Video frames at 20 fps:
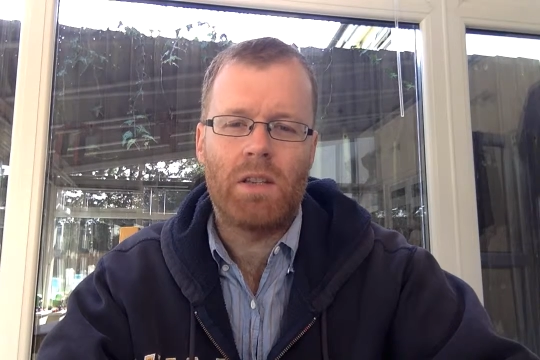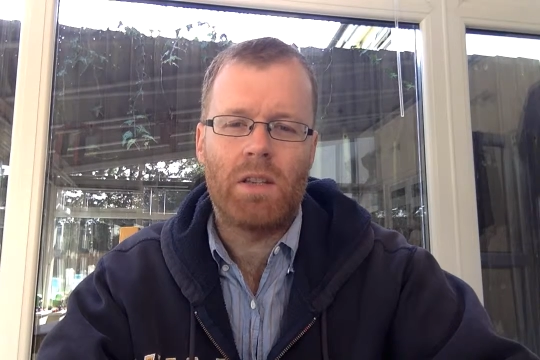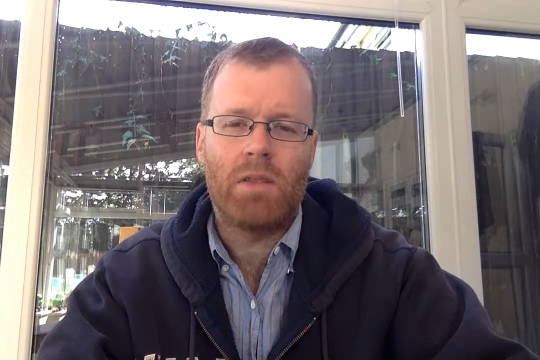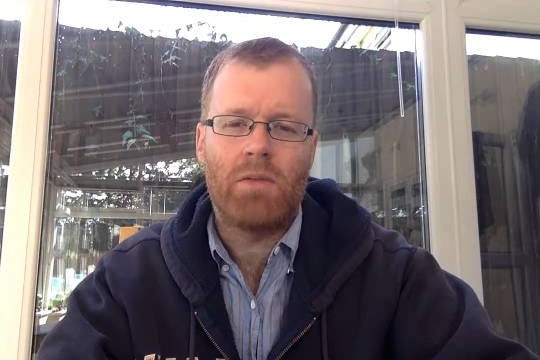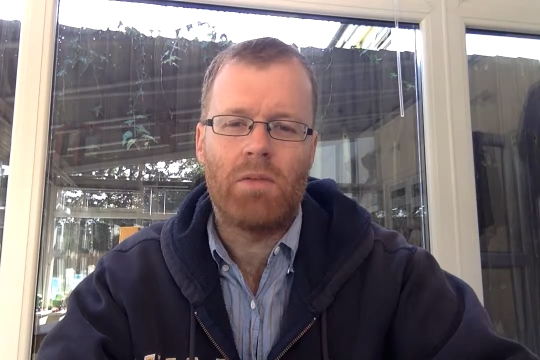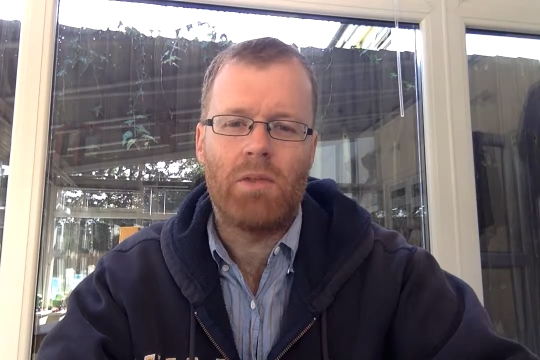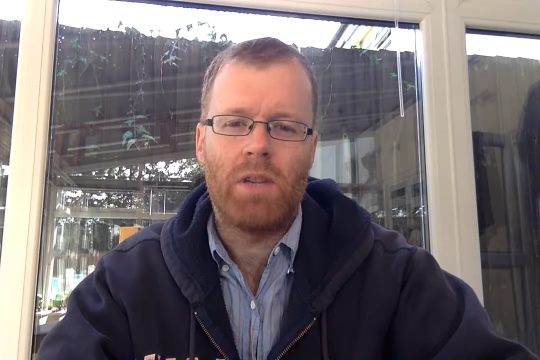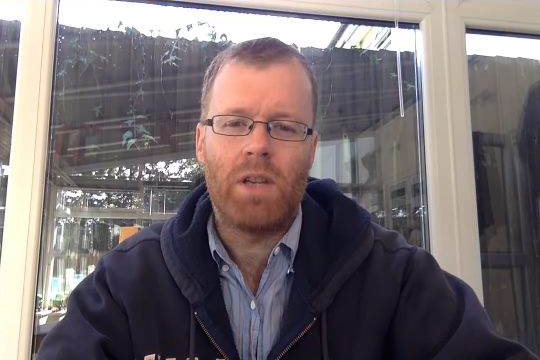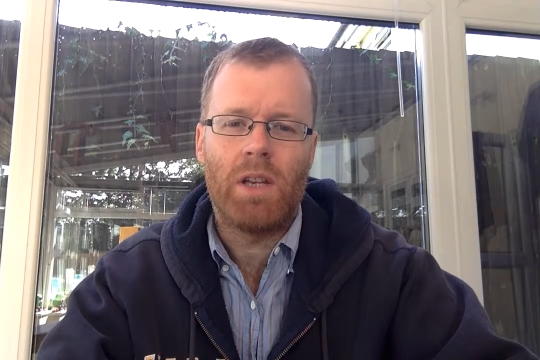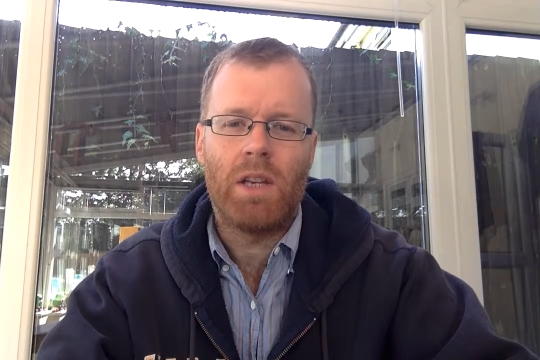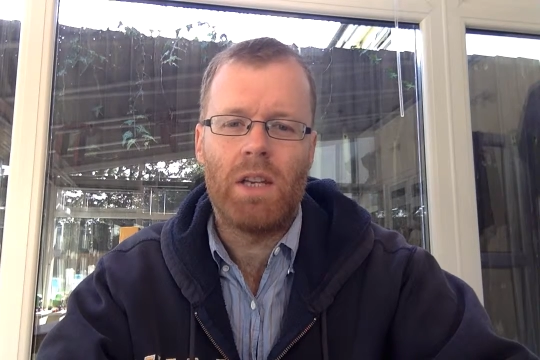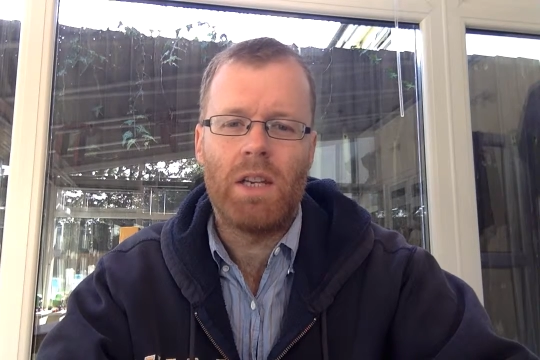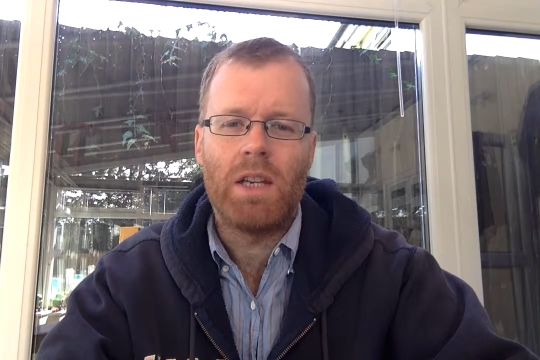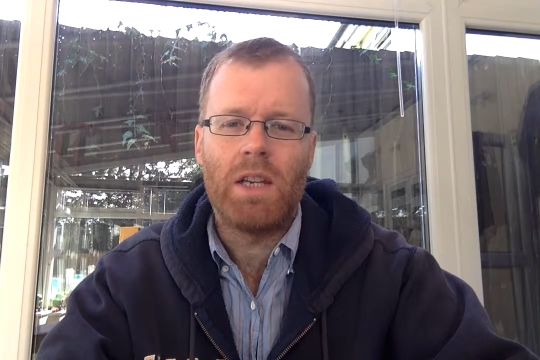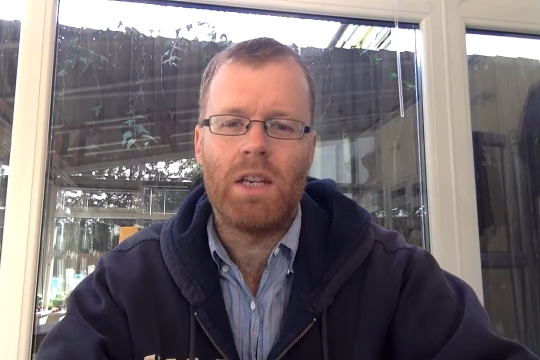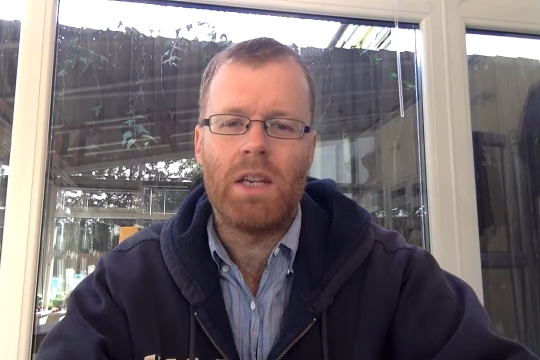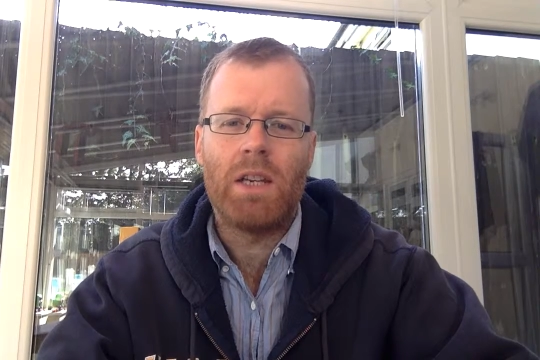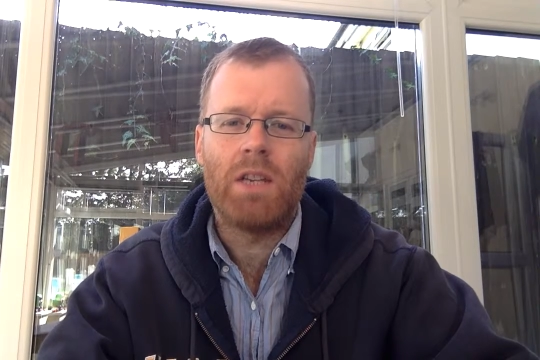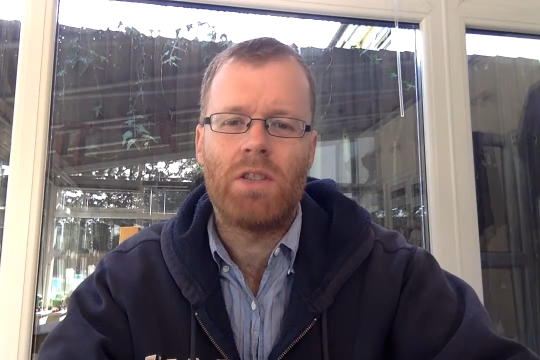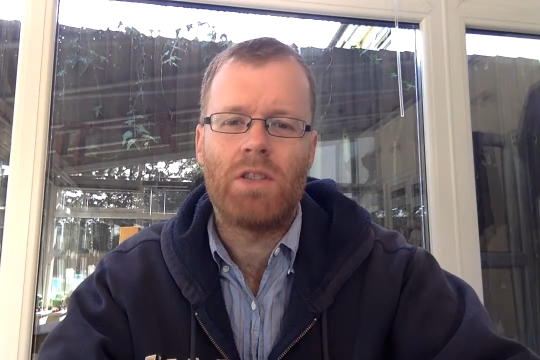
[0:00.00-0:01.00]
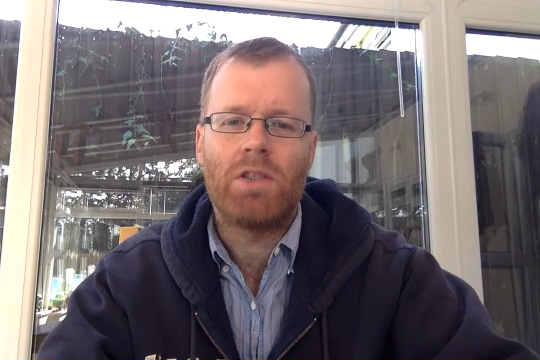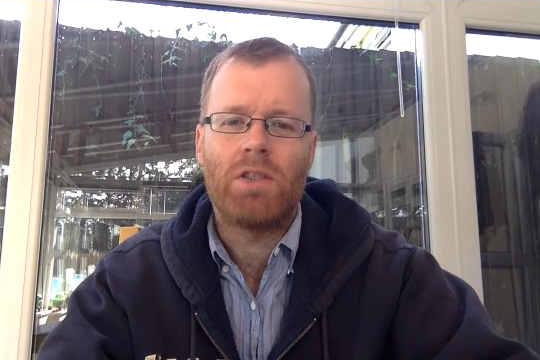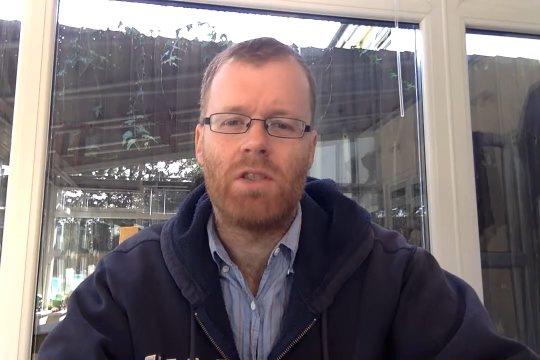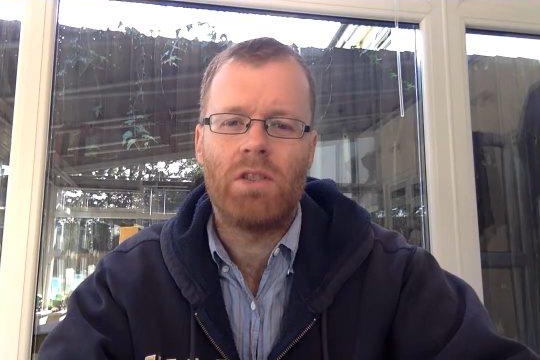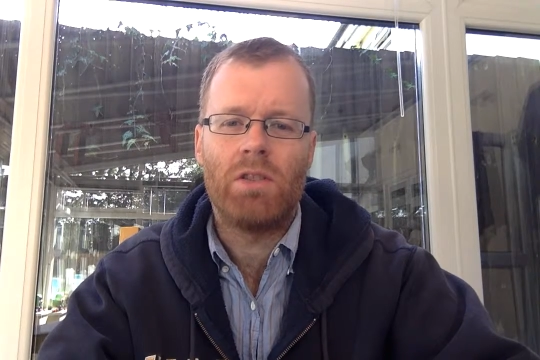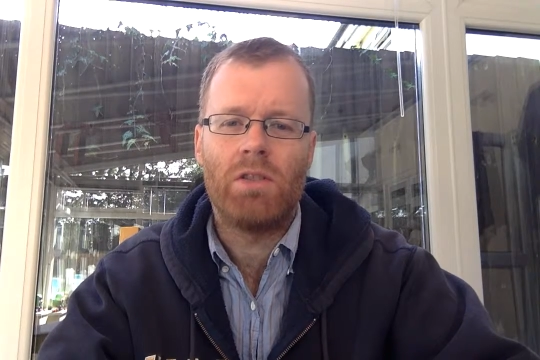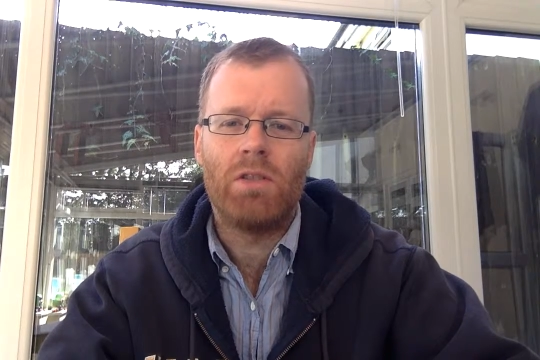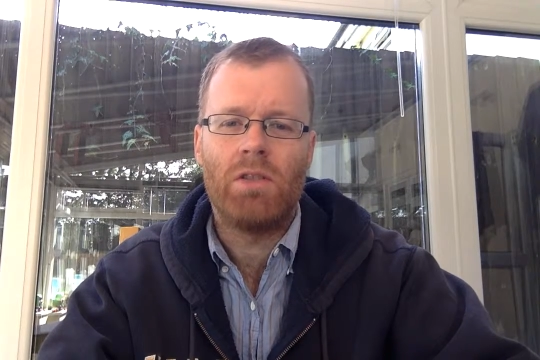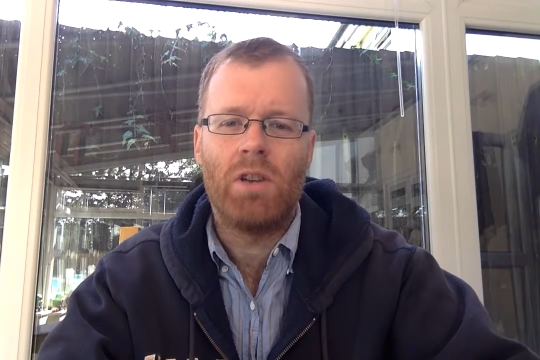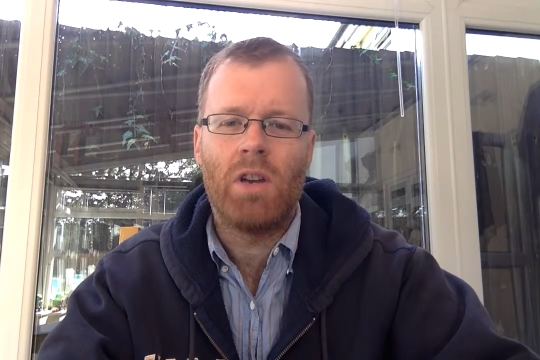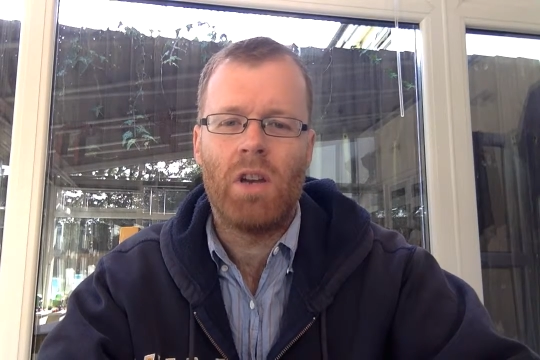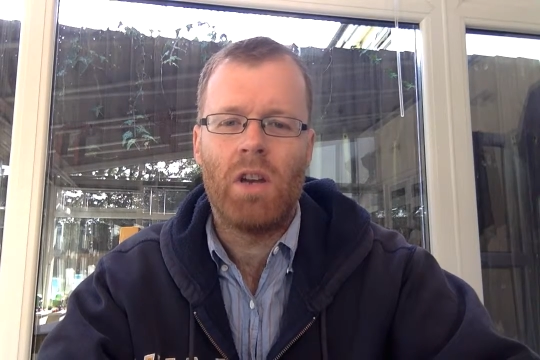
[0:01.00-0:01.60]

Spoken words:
it will then lead into